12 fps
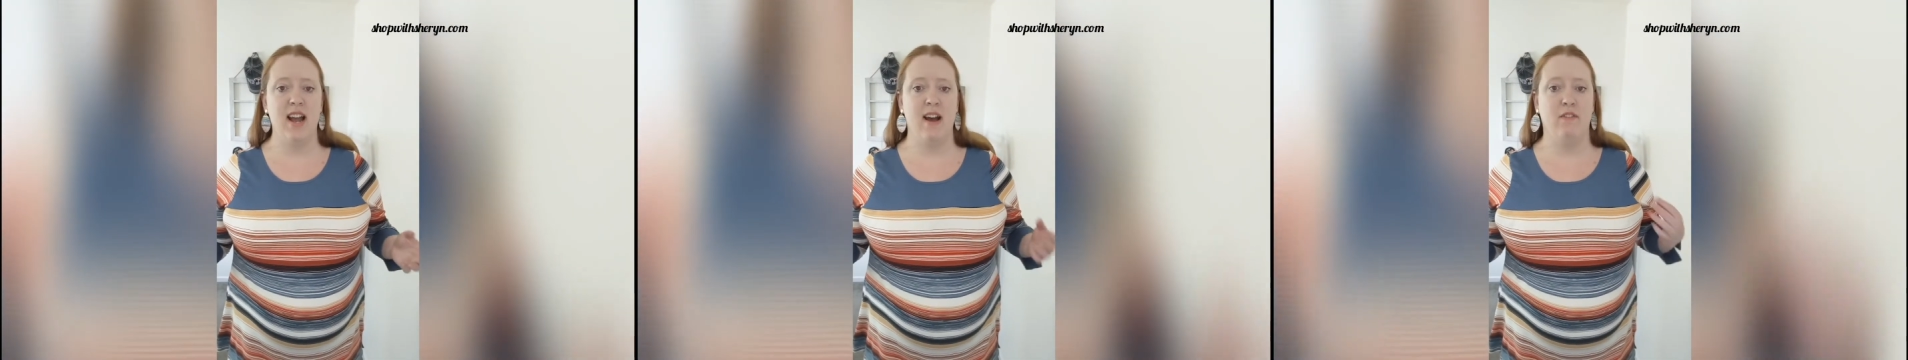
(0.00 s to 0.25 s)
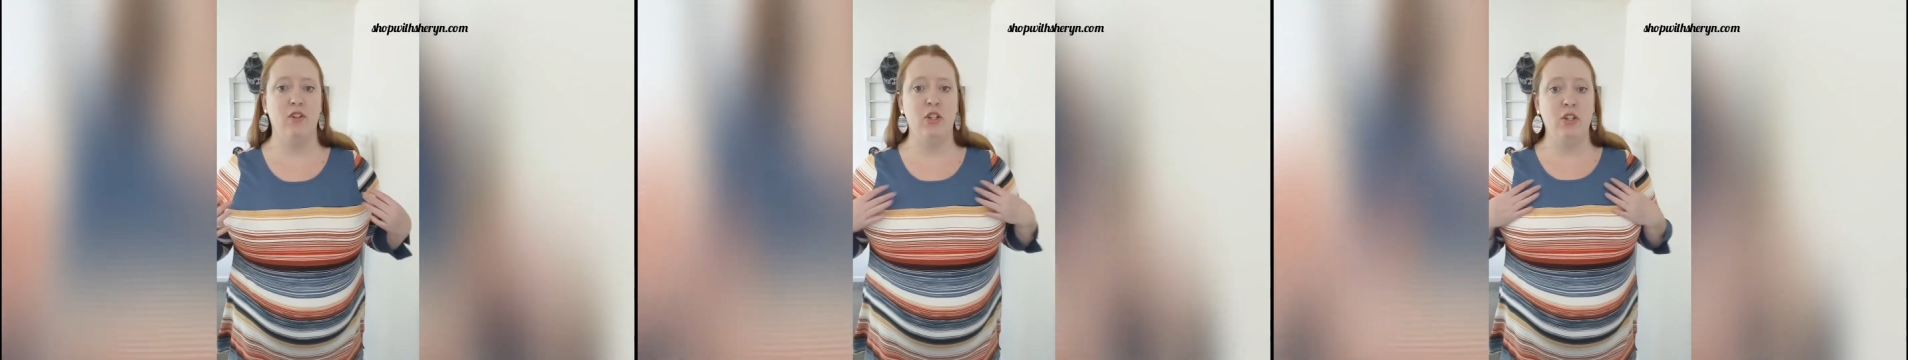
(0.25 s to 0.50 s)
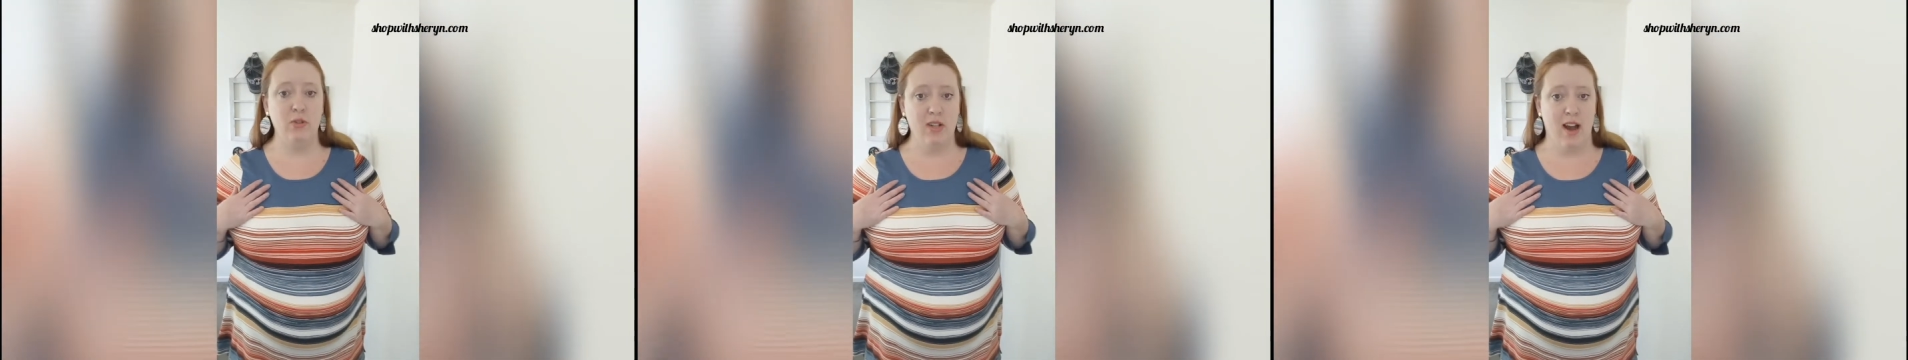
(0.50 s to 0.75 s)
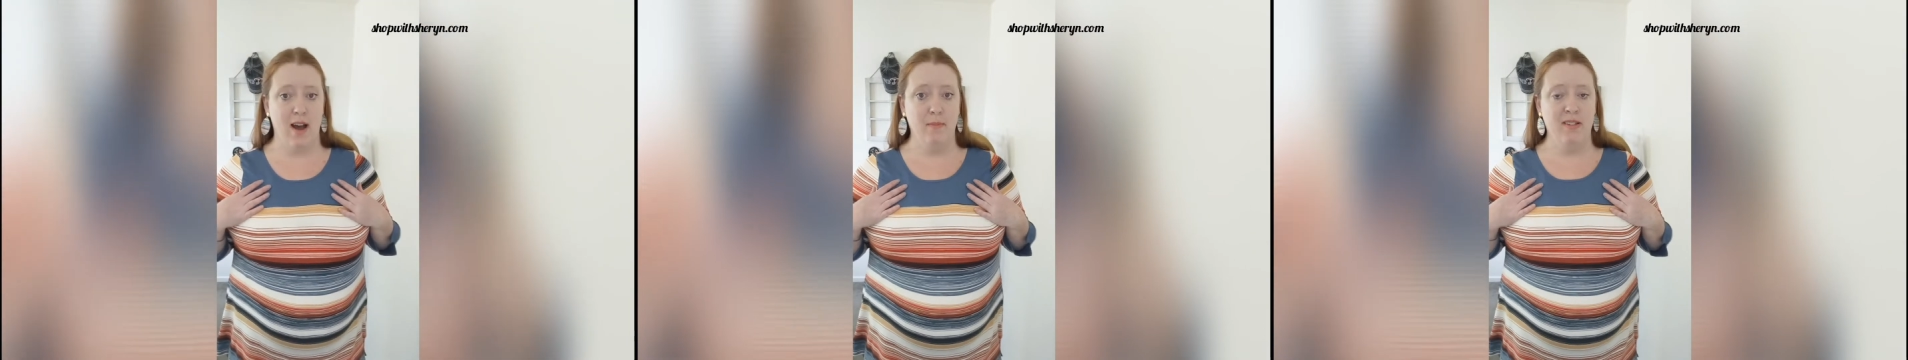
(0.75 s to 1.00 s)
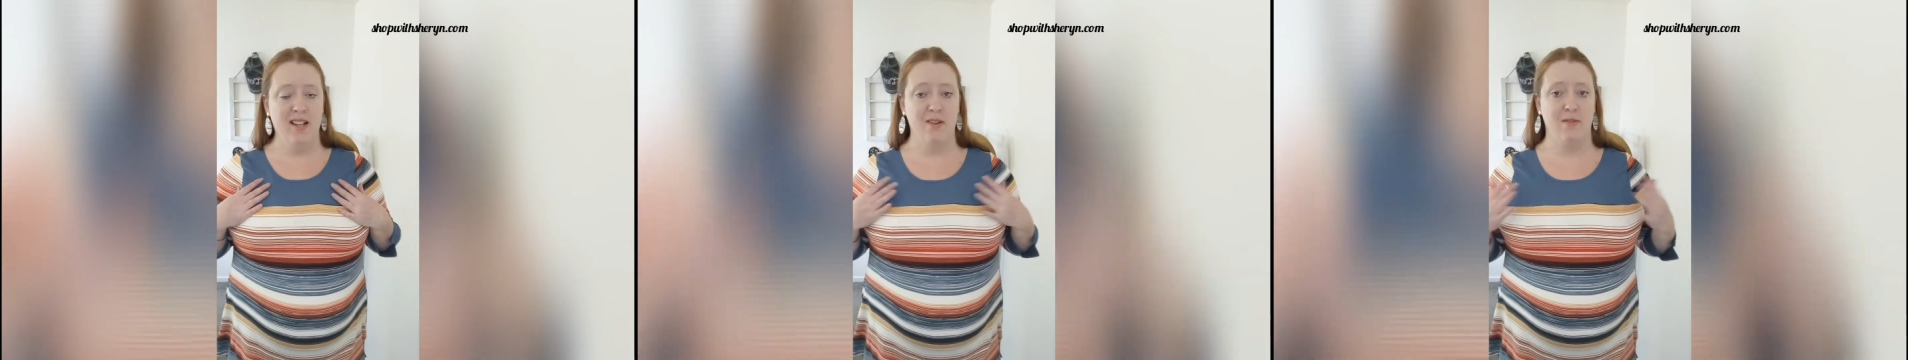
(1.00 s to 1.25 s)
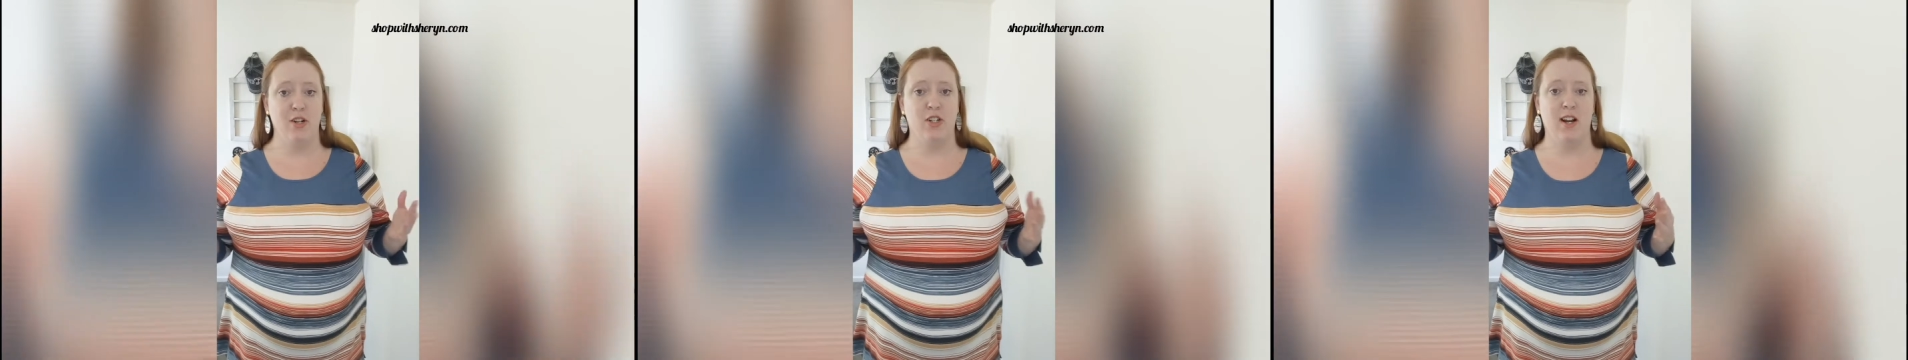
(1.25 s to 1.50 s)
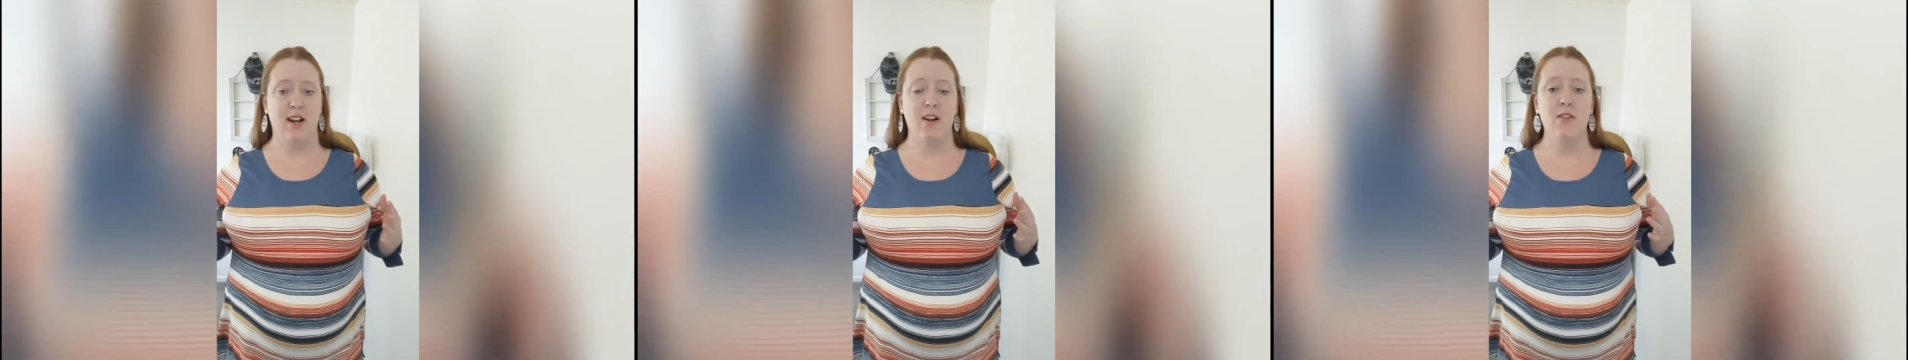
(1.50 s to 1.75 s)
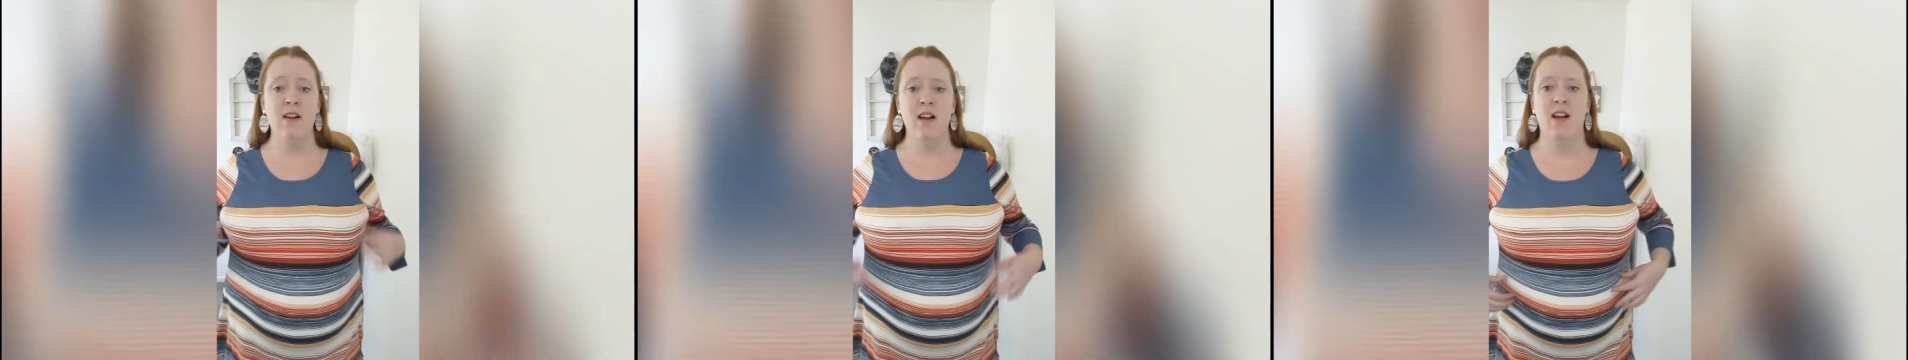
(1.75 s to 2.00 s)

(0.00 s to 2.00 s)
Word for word: have two tops that I want to show you,